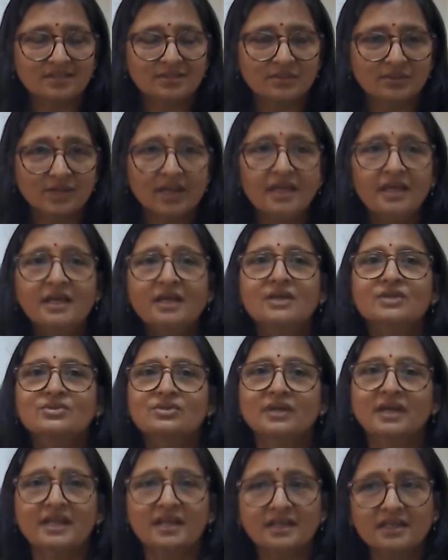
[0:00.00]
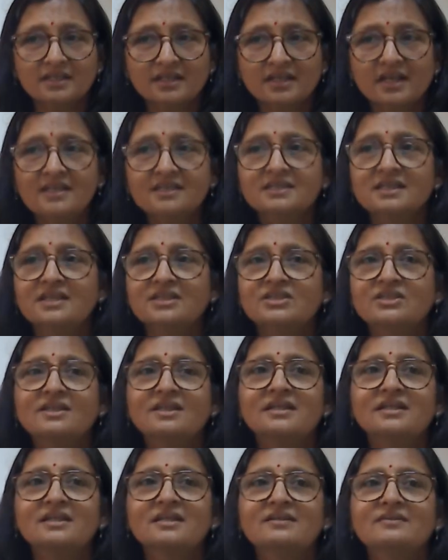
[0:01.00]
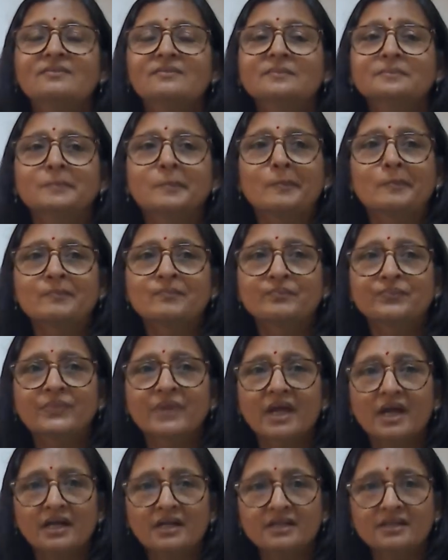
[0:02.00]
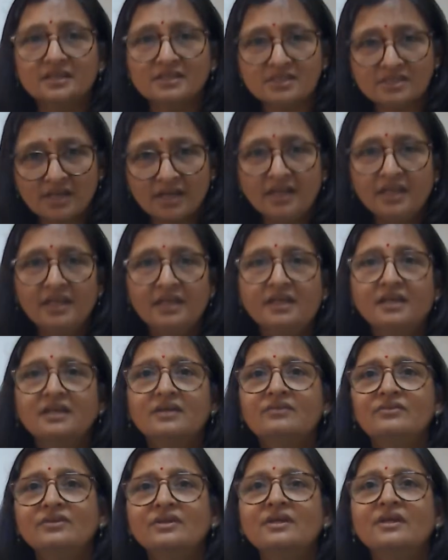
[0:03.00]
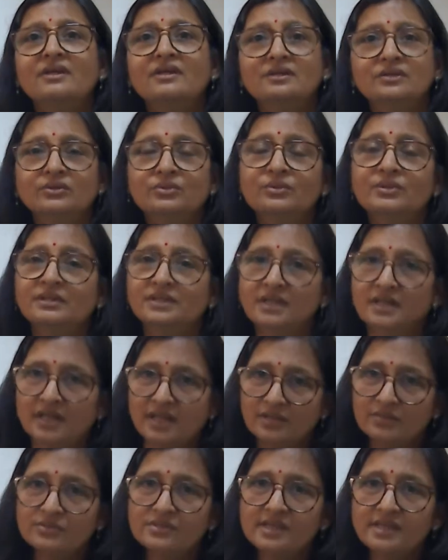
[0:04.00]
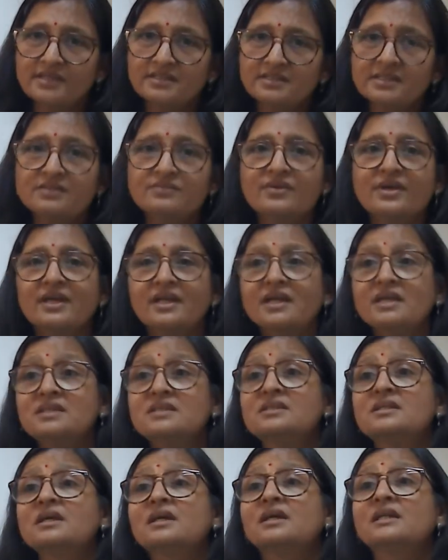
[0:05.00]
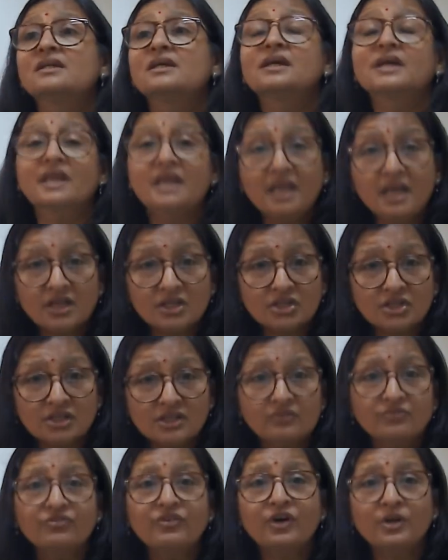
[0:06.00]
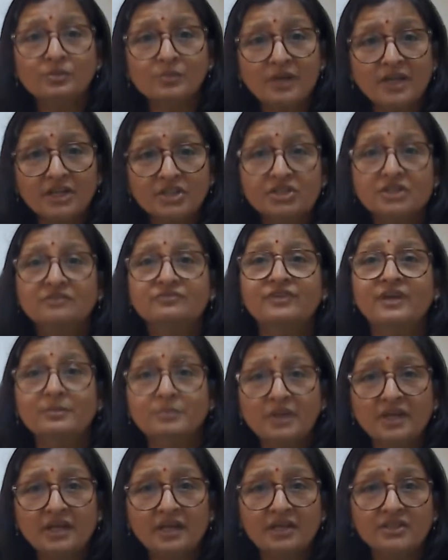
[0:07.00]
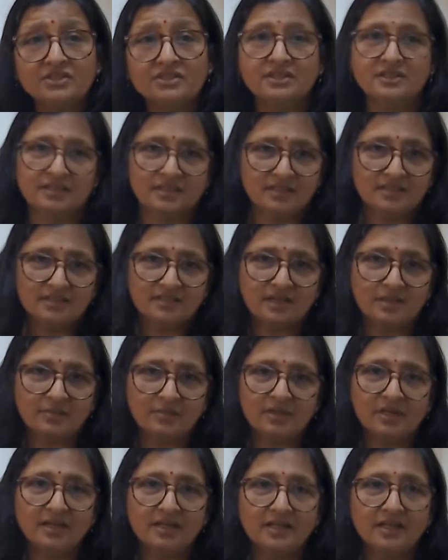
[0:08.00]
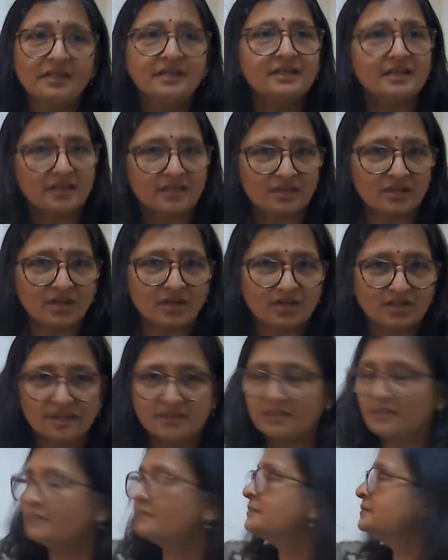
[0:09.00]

Okay, so characterization and the study we do in the nanosciences, whereas the creation, formulation, fabrication, they come under the technology.